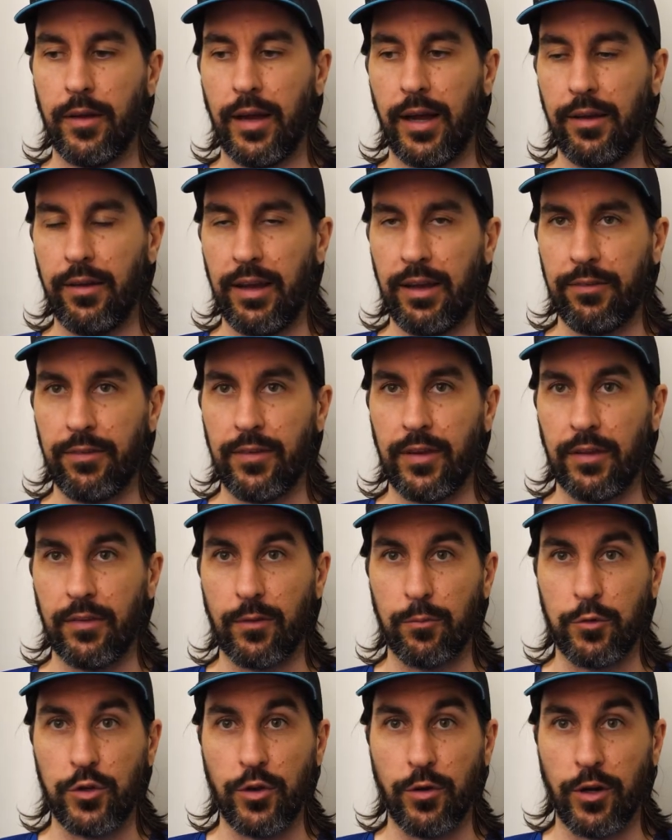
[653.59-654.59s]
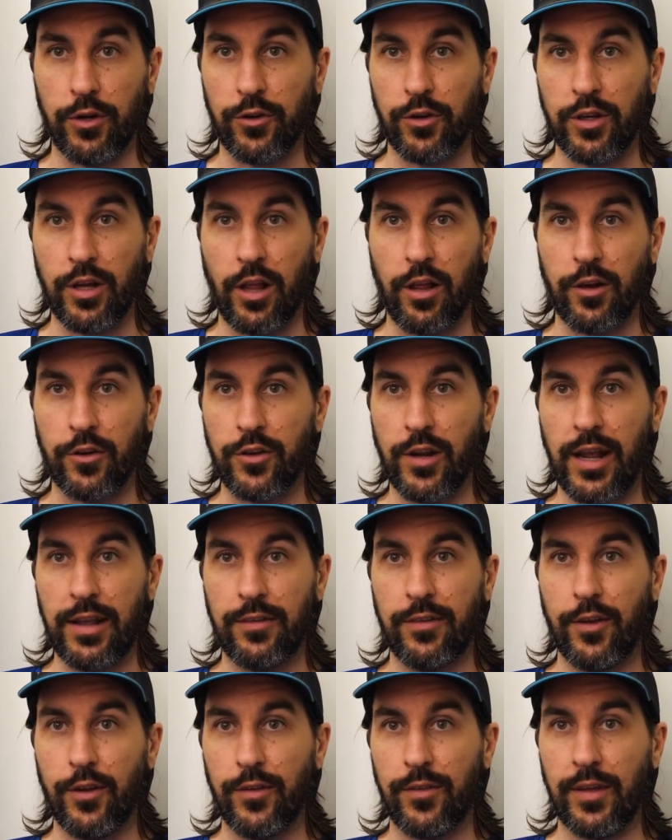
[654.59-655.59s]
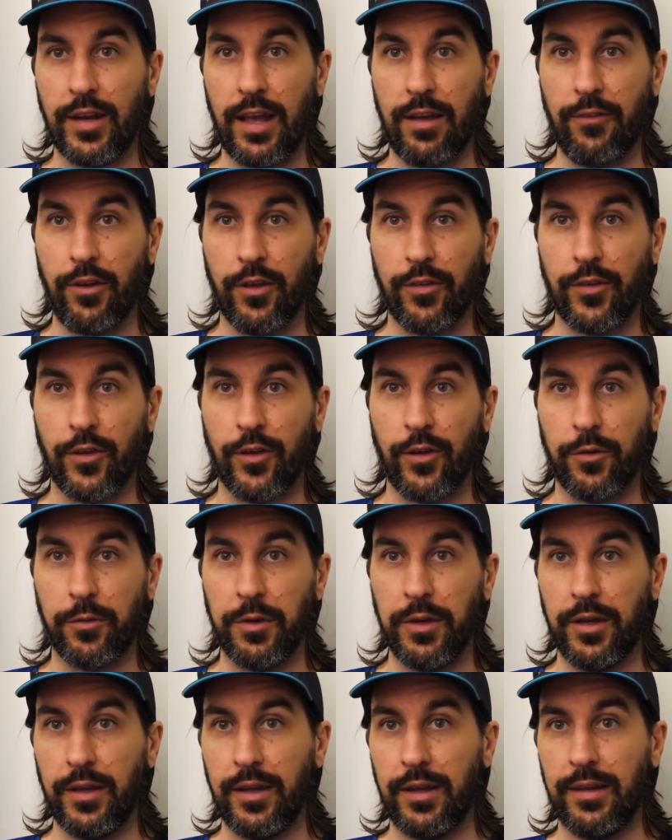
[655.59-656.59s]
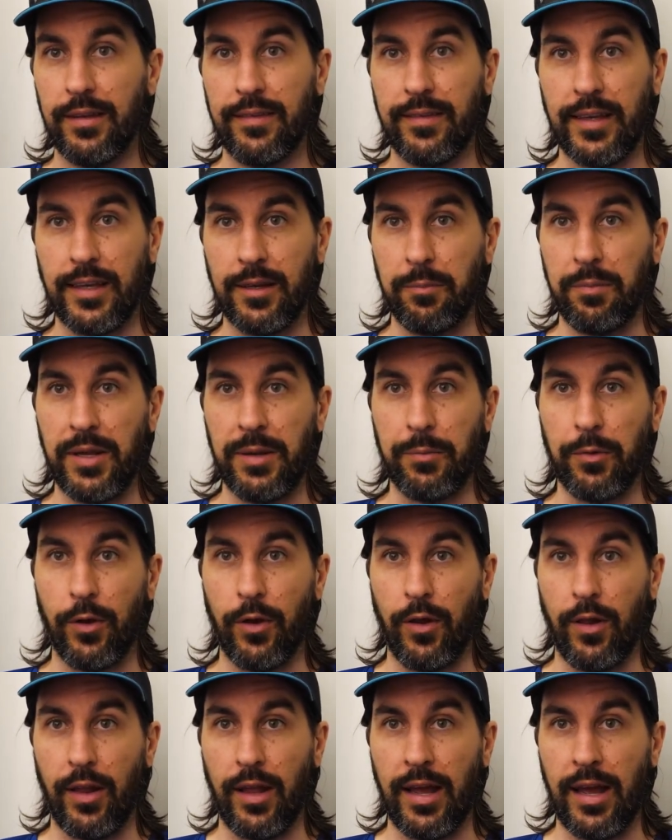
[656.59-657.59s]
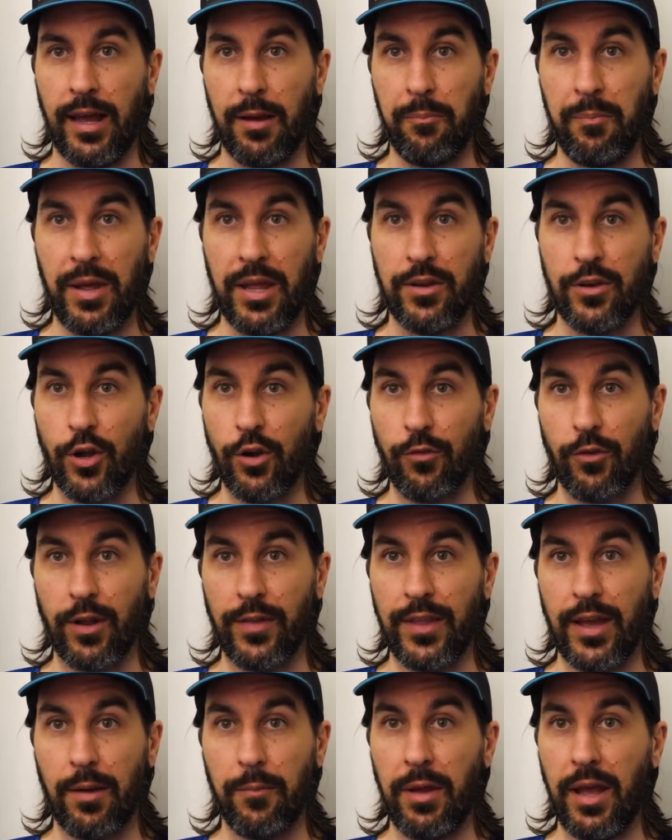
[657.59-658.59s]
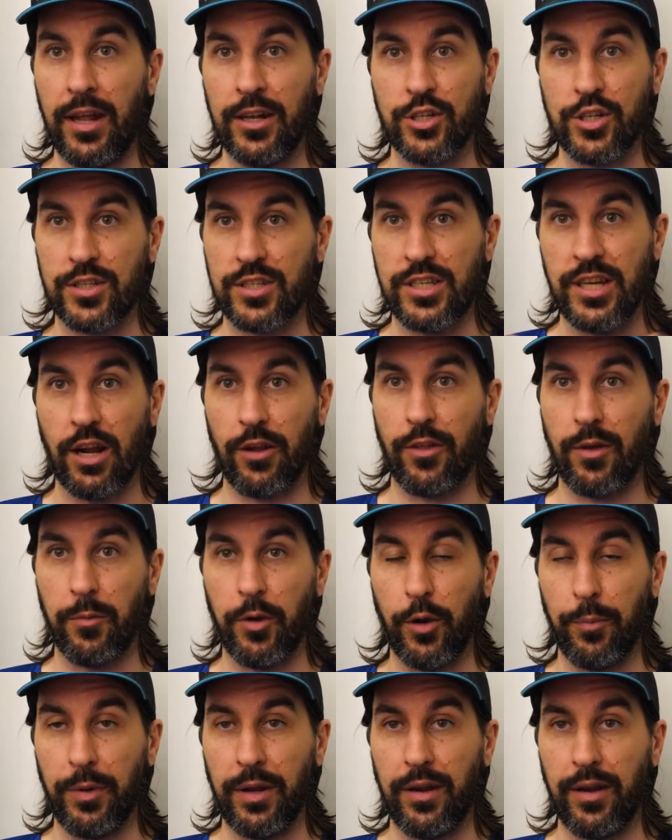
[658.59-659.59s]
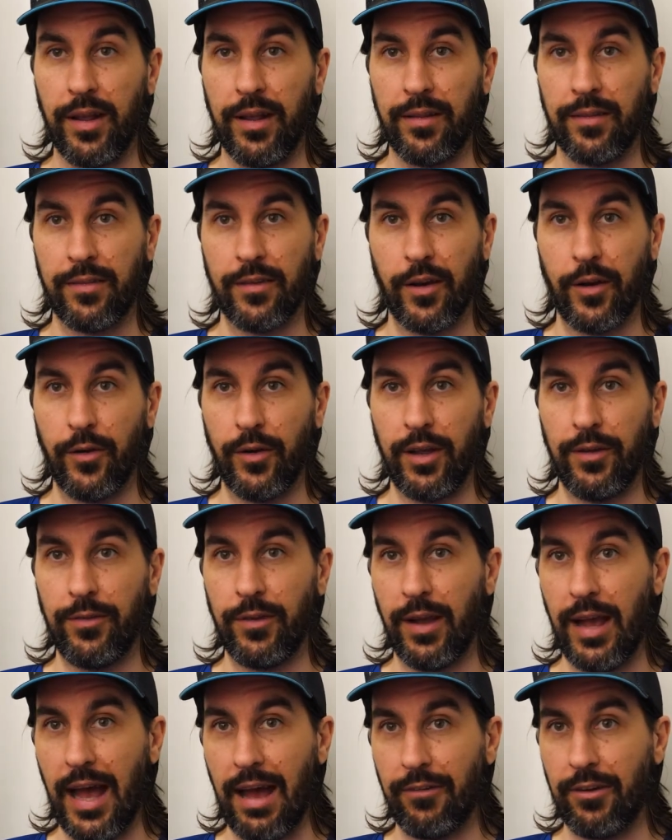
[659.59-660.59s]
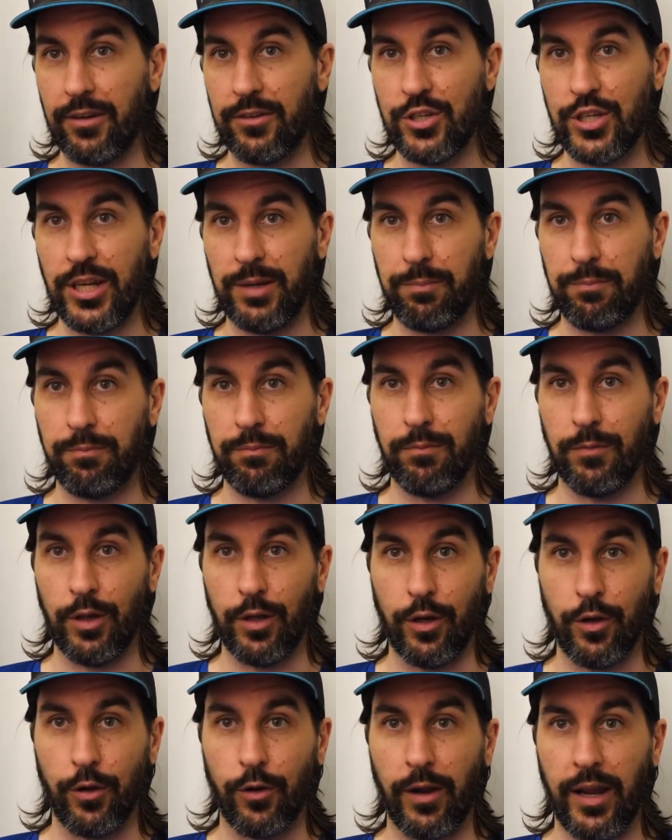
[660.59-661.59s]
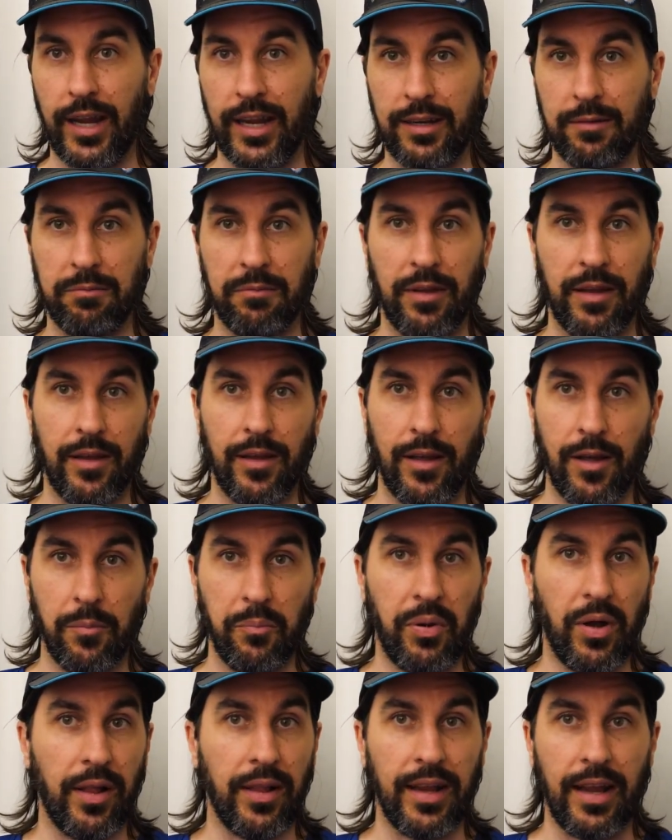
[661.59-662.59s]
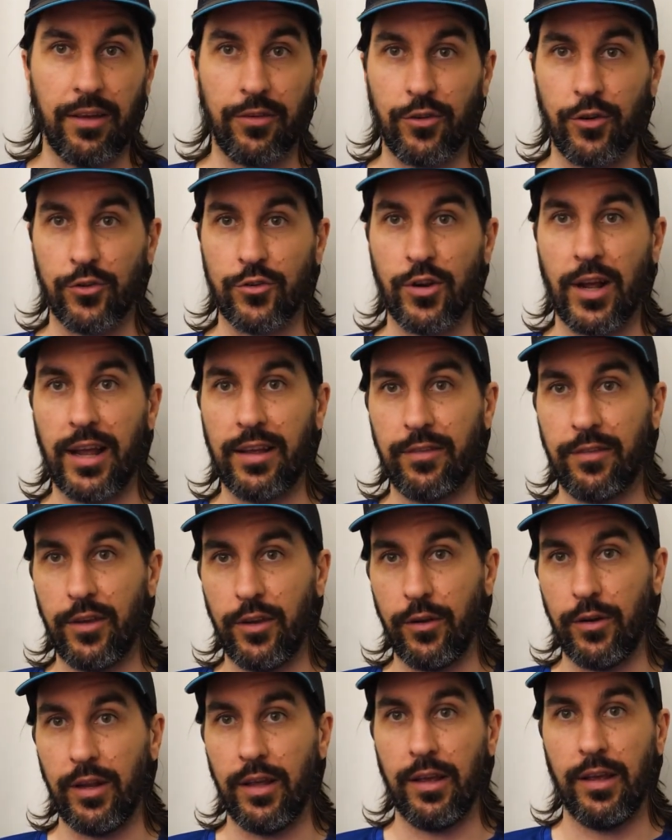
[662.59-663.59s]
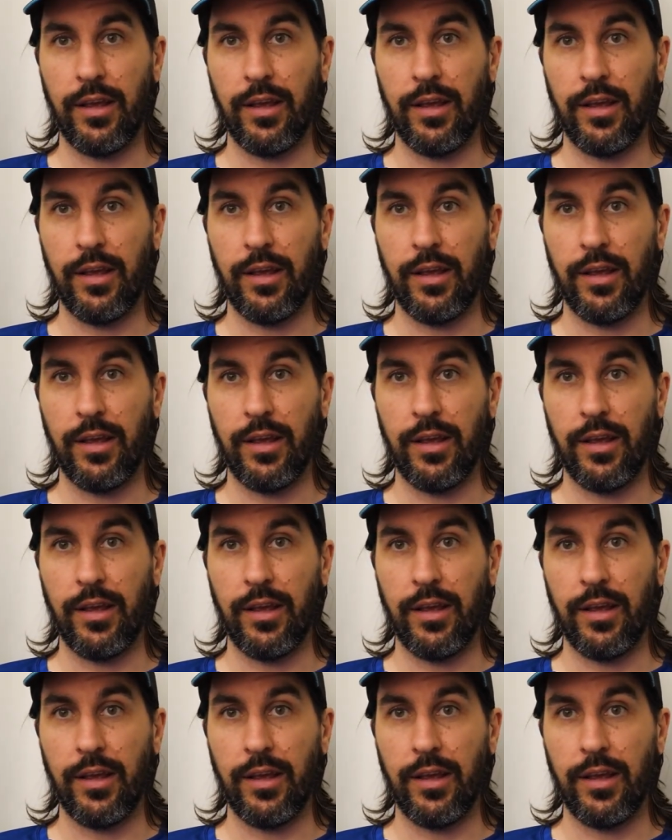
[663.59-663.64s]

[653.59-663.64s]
I've seen some $200 dry suits, and I've also seen people bend over in them and just tear them open. And so if you have a cheap, low-grade polyester dry suit